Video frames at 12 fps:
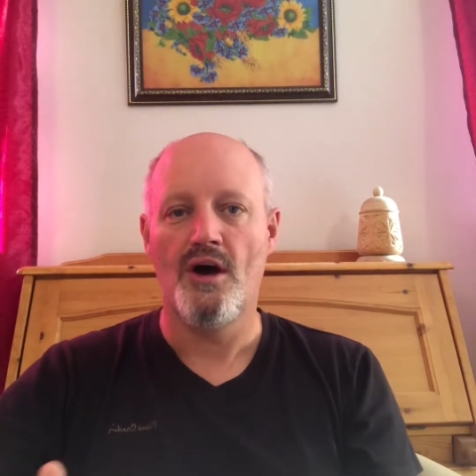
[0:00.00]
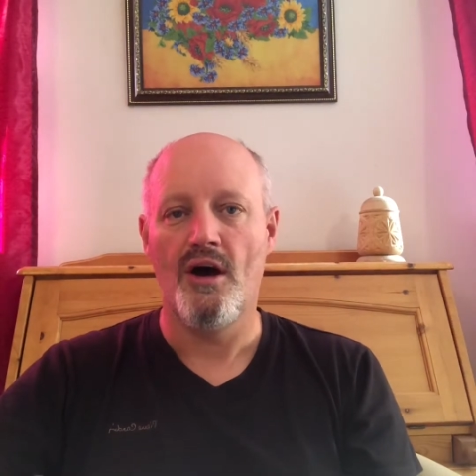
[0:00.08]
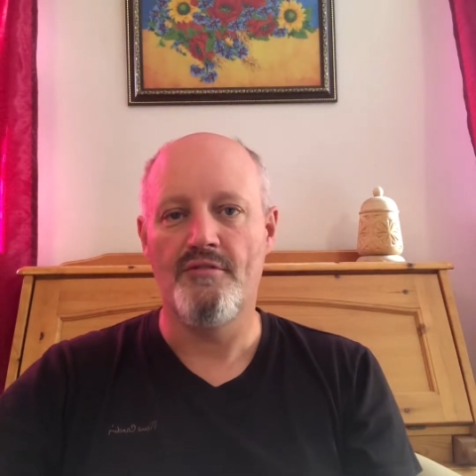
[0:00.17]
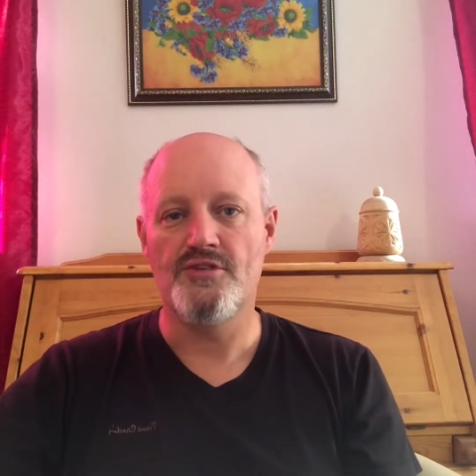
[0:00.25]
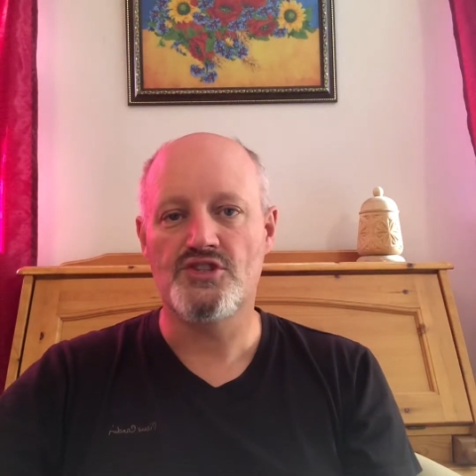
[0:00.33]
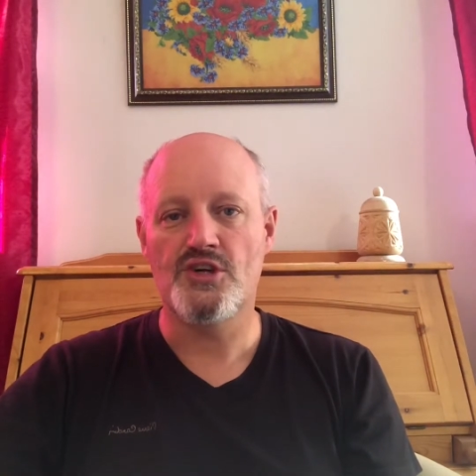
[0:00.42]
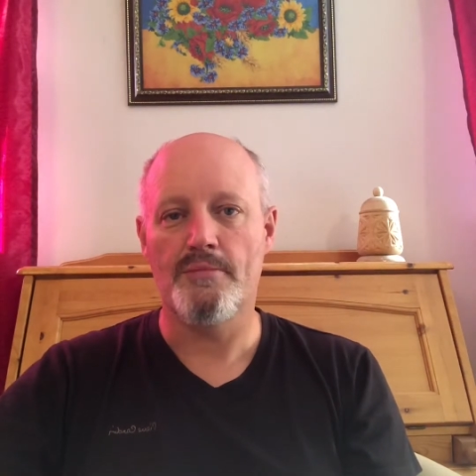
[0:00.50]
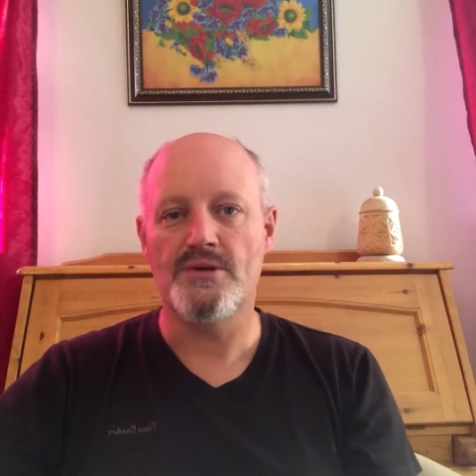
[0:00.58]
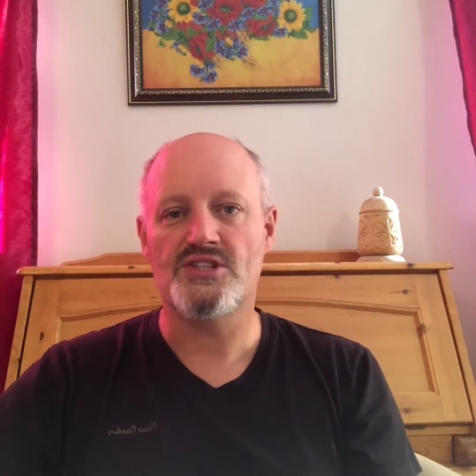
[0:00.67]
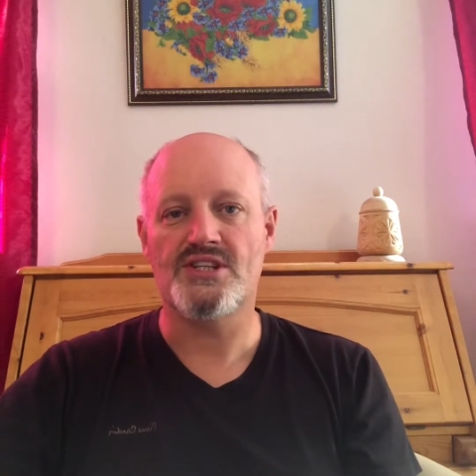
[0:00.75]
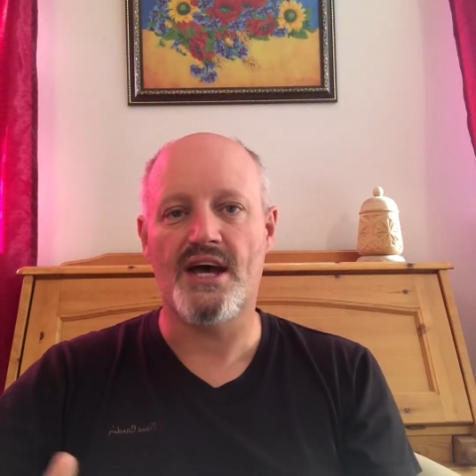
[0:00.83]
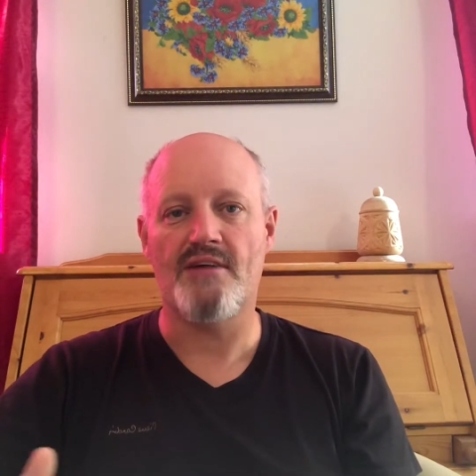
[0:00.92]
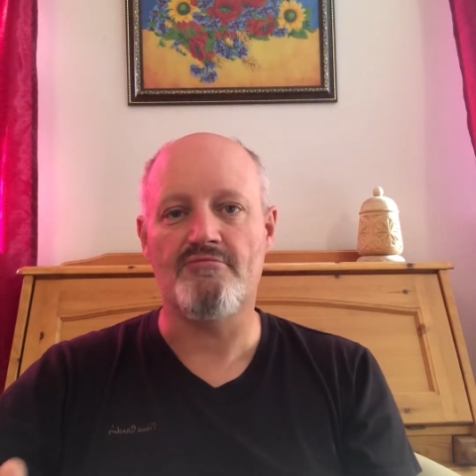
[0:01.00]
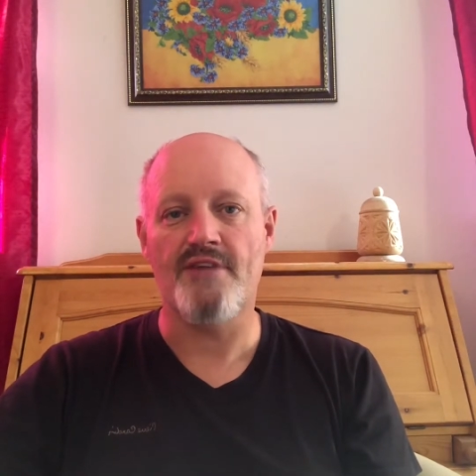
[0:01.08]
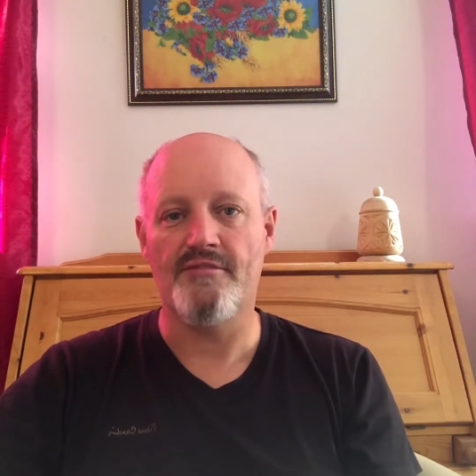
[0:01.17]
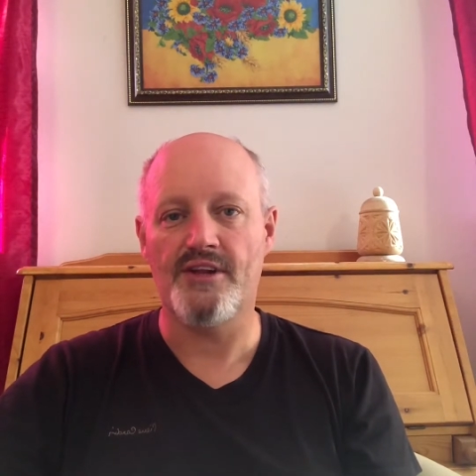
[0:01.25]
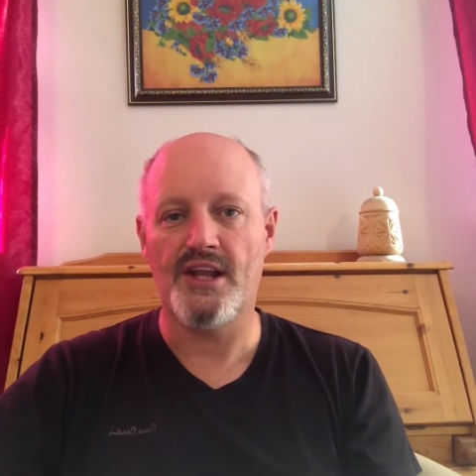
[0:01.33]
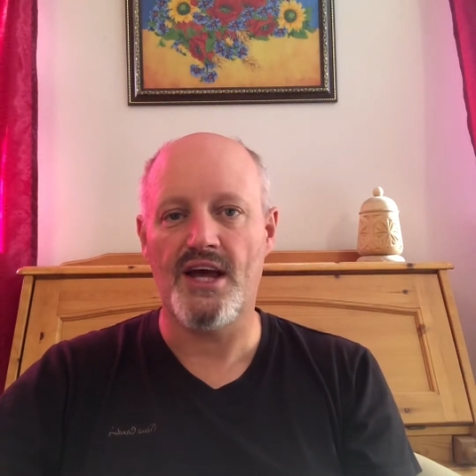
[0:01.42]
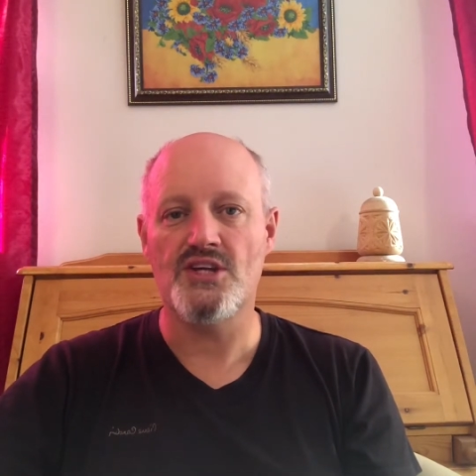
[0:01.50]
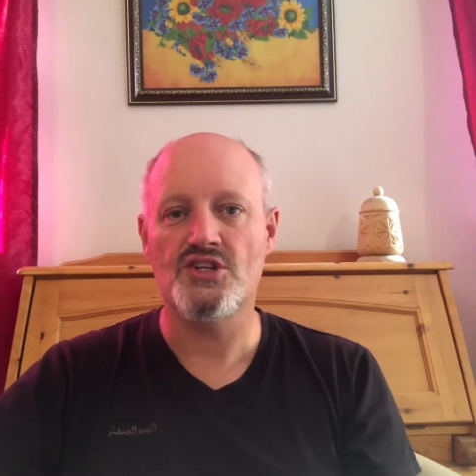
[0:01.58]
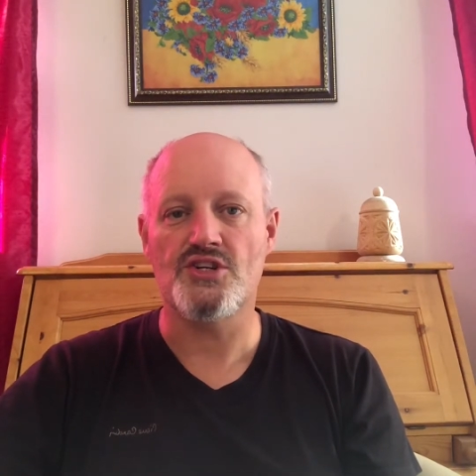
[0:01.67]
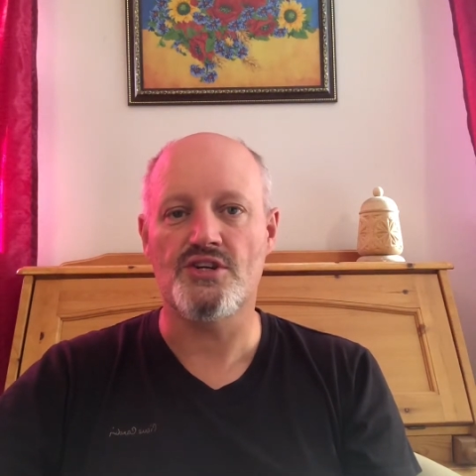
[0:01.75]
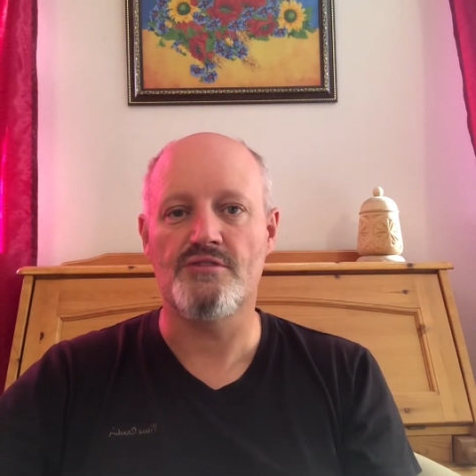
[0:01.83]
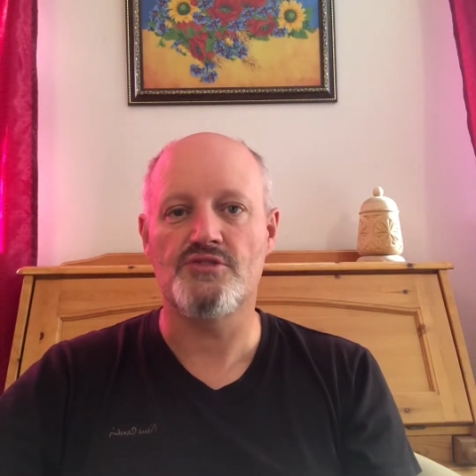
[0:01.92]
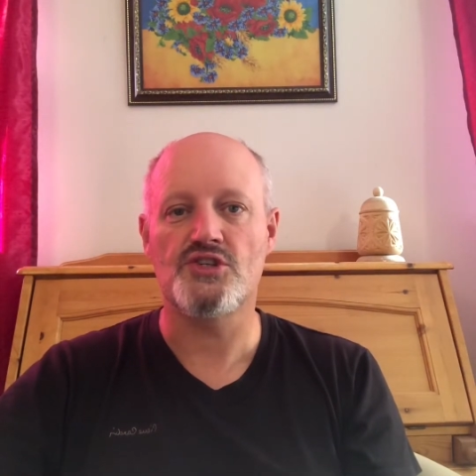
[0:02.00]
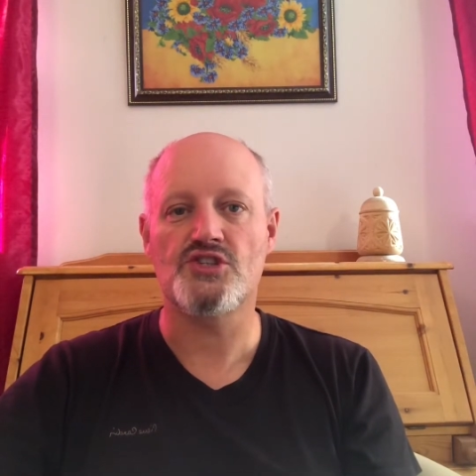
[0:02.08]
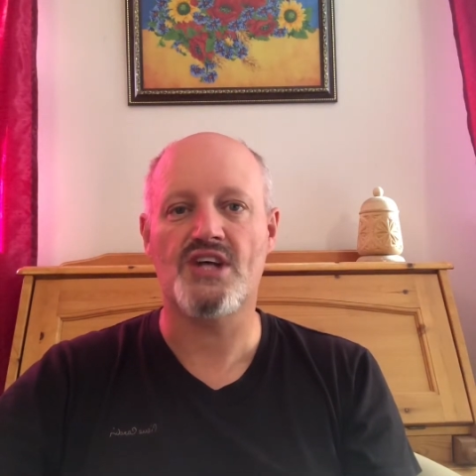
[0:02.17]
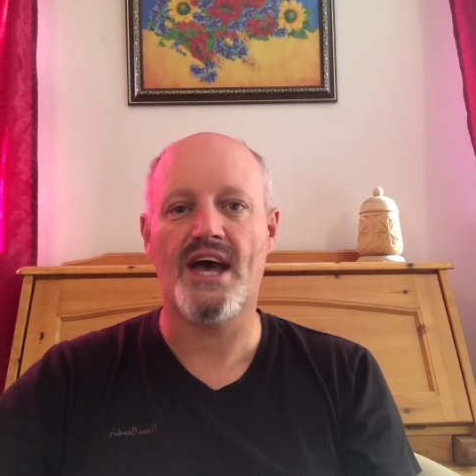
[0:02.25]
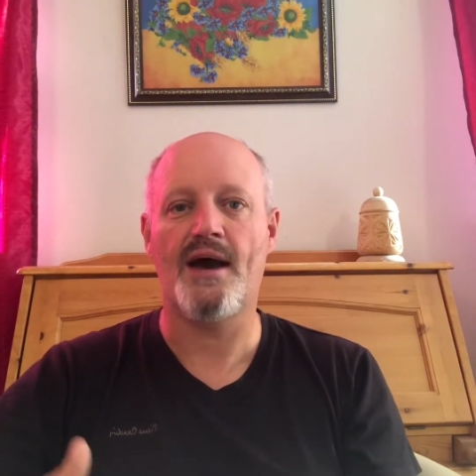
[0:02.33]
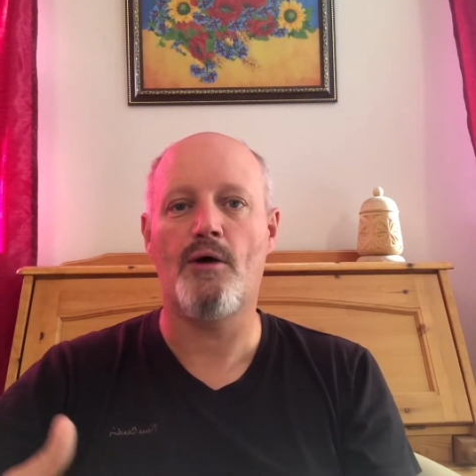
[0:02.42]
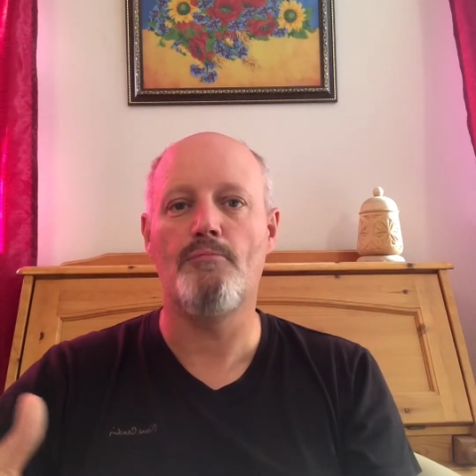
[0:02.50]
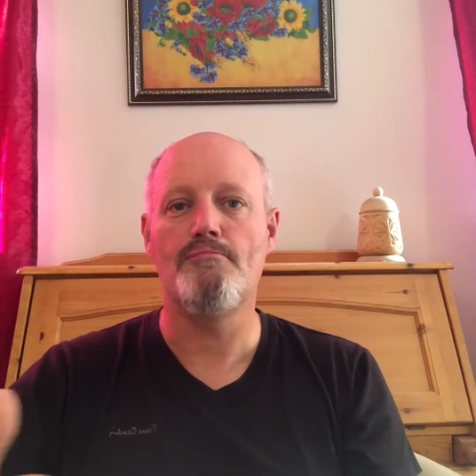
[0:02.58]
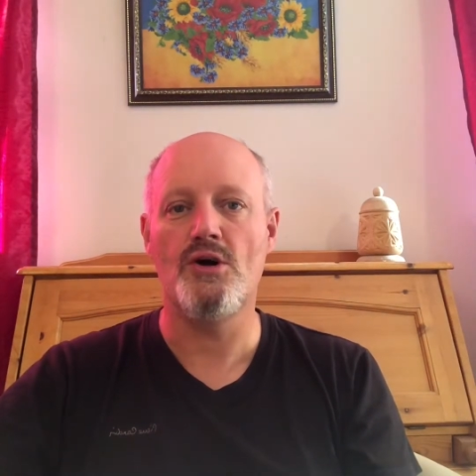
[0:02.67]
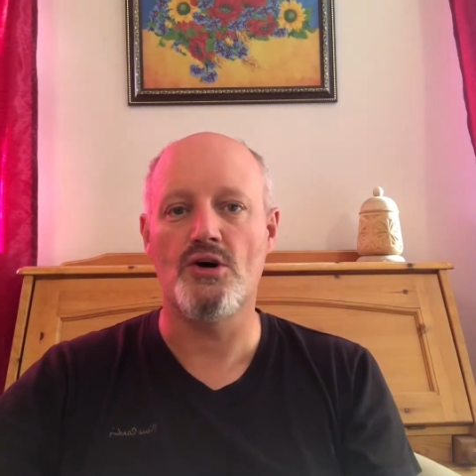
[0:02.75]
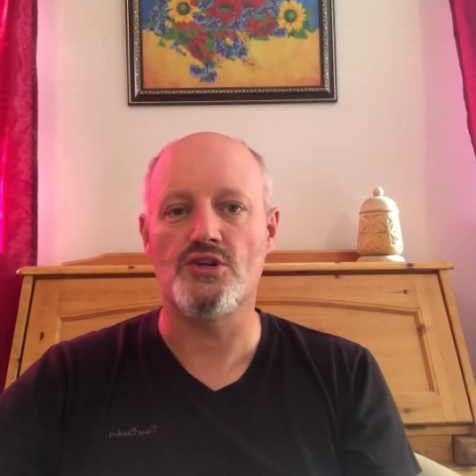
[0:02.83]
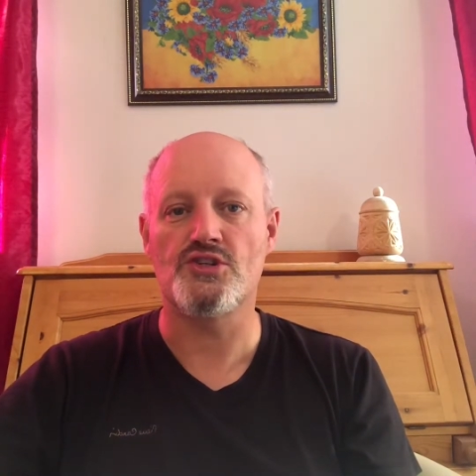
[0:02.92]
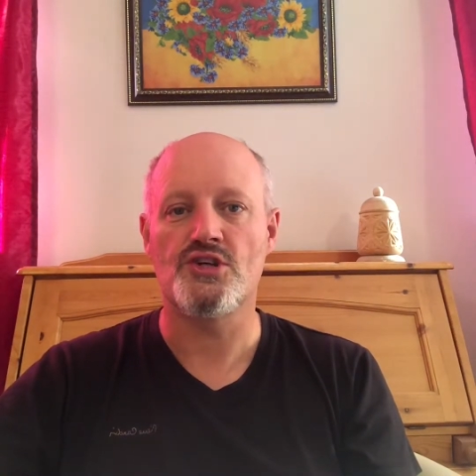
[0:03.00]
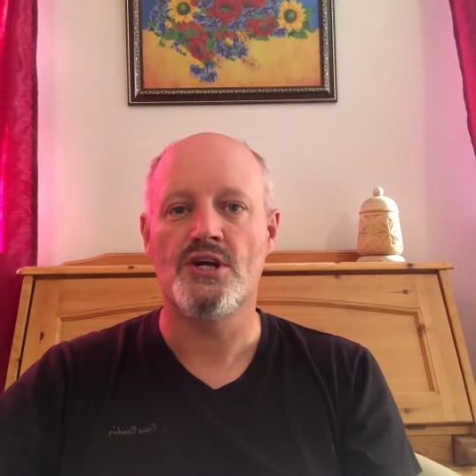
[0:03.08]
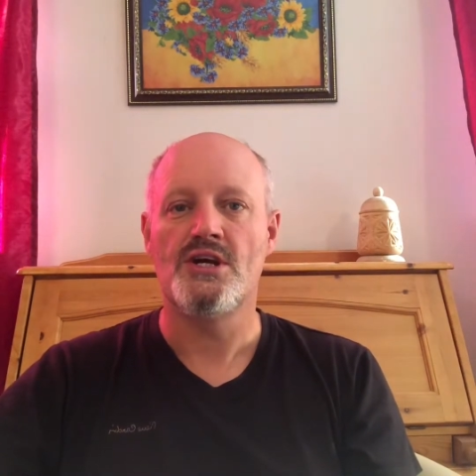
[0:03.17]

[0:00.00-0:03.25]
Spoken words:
of us coming to that revelation of just how much